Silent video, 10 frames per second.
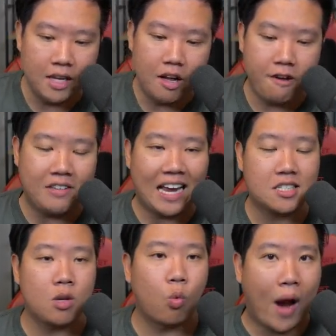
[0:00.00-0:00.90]
if that
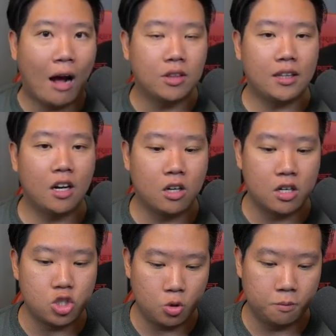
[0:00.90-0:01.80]
is the route that they're going
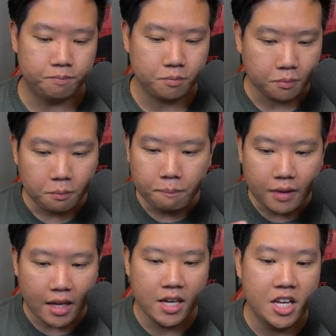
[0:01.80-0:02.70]
to do.
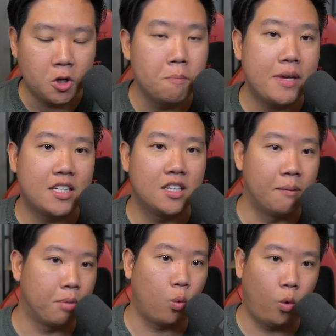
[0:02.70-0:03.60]
And it could be the
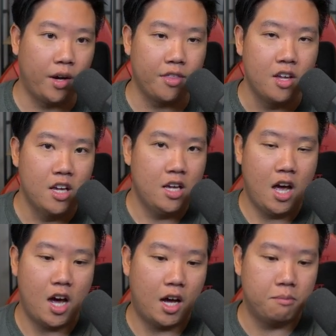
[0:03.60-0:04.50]

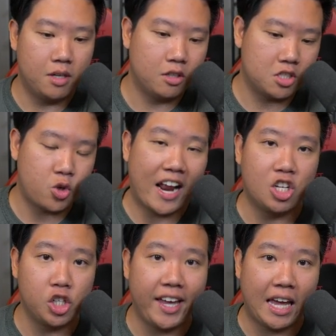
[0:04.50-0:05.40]
#1
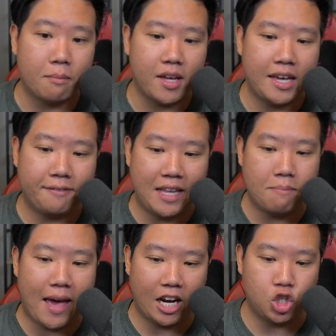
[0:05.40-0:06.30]
strategy game if they
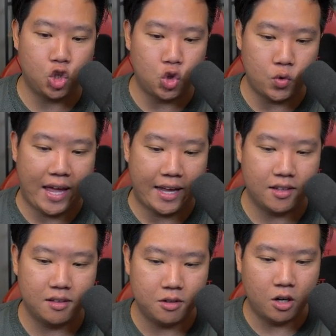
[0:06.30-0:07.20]
manage to do that.
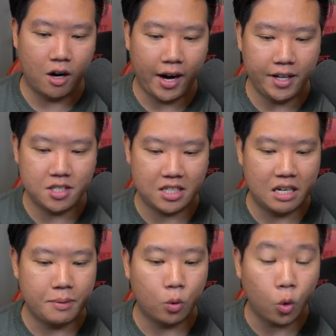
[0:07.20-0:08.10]
All right, it's going
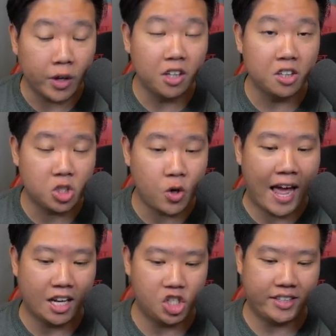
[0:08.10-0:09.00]
to be real
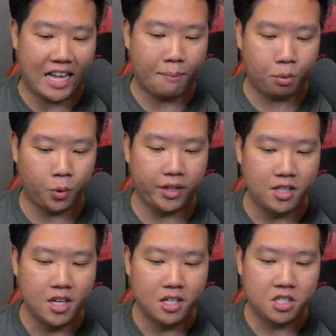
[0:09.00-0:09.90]
strategy at that point.
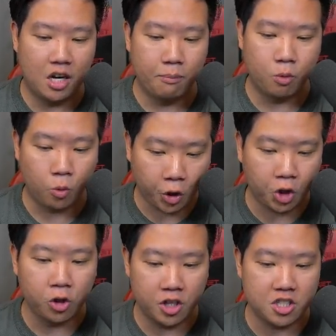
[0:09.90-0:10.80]
So I'm
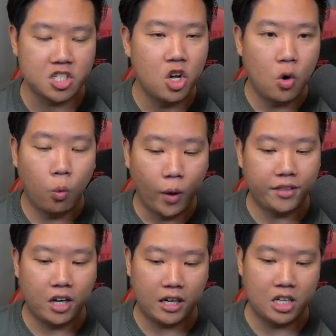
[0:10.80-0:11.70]
curious what
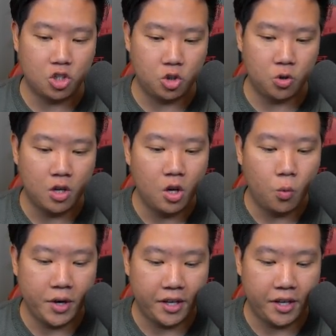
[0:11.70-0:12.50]
they're going to do within the